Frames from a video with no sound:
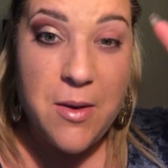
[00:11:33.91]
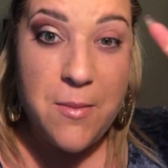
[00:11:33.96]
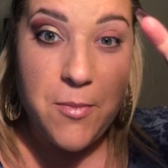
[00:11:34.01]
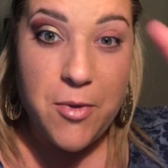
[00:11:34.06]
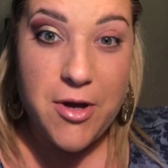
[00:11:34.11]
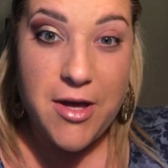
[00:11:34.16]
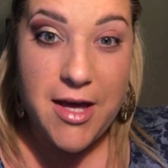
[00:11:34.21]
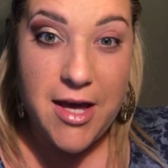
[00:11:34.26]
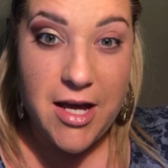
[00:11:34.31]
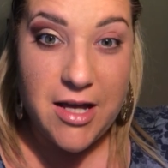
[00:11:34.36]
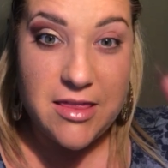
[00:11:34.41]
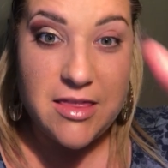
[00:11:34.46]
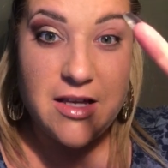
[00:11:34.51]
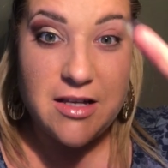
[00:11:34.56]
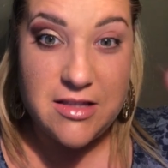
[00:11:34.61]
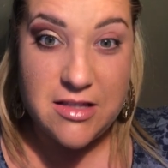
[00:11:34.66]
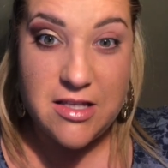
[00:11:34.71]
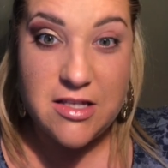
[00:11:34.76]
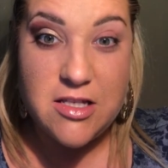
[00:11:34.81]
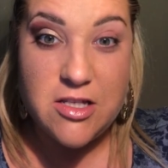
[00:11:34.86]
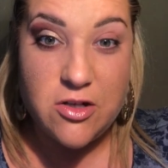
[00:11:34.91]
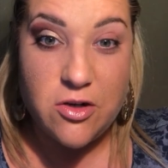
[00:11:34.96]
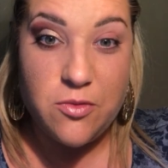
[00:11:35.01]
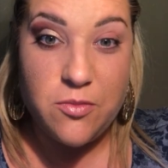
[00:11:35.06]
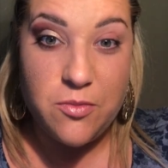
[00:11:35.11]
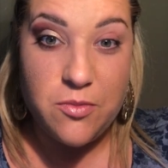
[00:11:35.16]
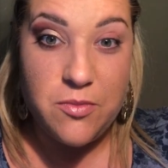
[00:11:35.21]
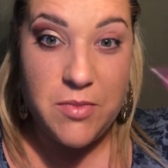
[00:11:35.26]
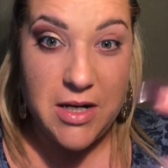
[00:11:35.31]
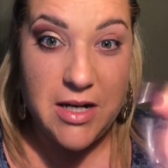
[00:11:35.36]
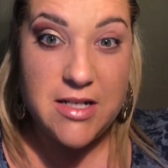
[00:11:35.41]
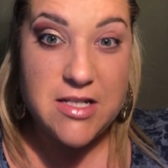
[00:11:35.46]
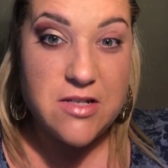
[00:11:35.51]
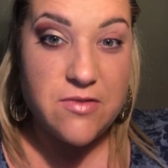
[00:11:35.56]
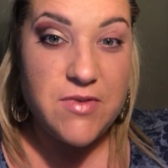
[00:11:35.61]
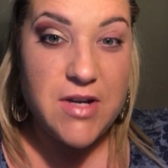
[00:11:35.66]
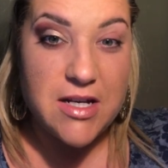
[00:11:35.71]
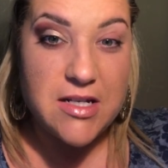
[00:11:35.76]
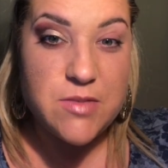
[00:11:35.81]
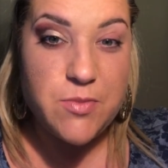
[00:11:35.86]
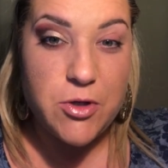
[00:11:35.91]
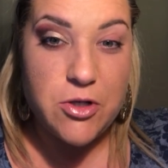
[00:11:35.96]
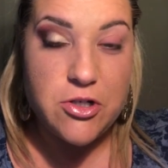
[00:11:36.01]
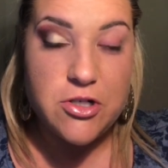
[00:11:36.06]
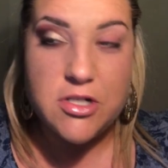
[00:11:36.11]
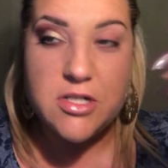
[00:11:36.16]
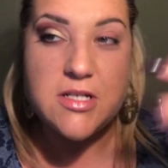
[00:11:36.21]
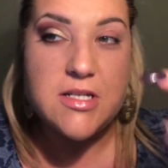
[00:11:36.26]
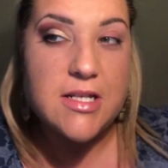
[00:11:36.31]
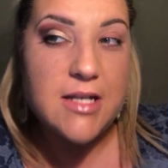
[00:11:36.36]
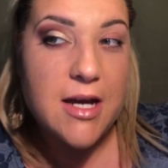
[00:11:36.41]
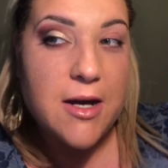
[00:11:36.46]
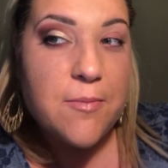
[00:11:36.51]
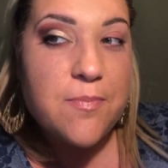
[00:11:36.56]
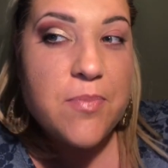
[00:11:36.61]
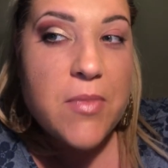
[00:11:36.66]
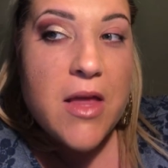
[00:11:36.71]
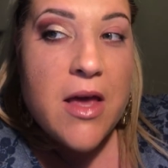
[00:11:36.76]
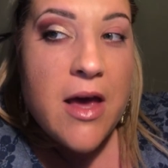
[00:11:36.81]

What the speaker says: But yeah, that's on my list of next purchases to get.